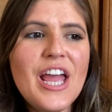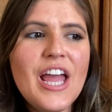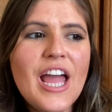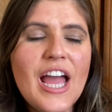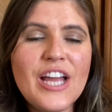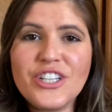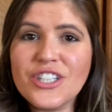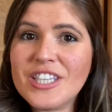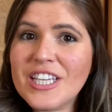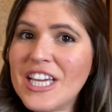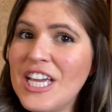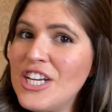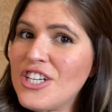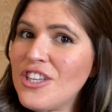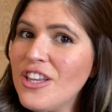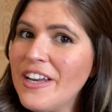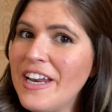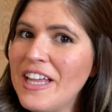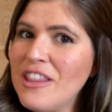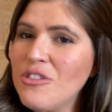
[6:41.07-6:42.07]
Uh, just a quiche
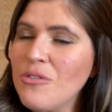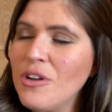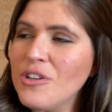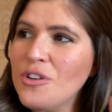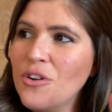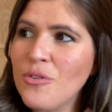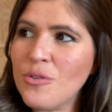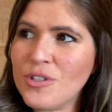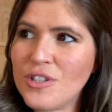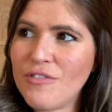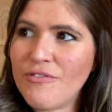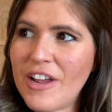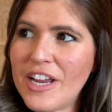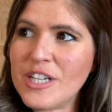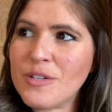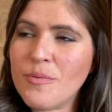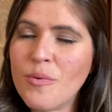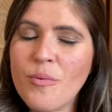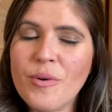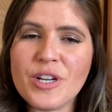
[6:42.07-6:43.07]
Lorraine, though I do a roasted
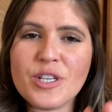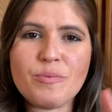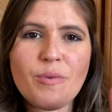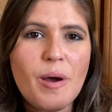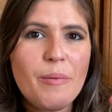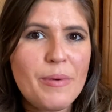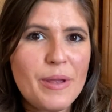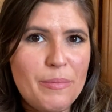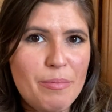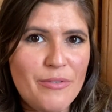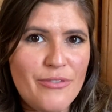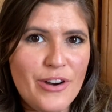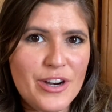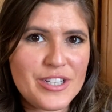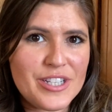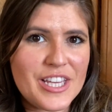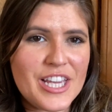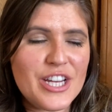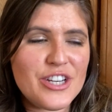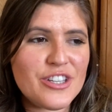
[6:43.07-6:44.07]
vegetable one as well, but he
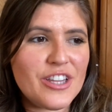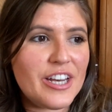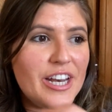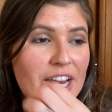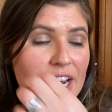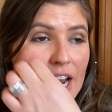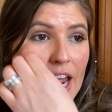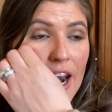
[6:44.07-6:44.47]
prefers a quiche Lorraine.